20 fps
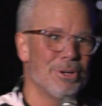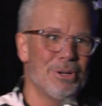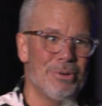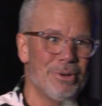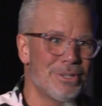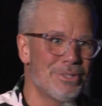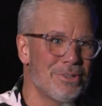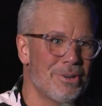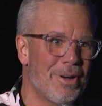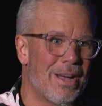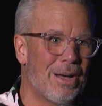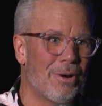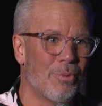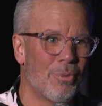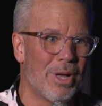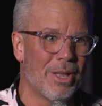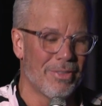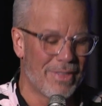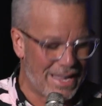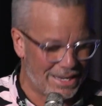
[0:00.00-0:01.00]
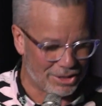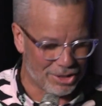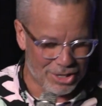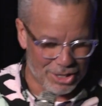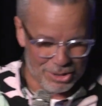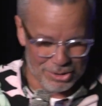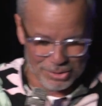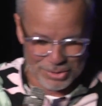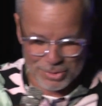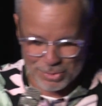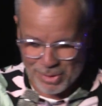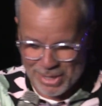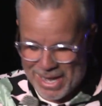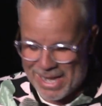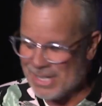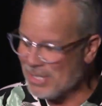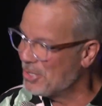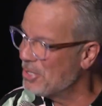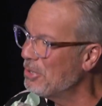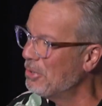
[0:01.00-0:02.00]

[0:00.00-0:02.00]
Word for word: and we always know how well that goes when I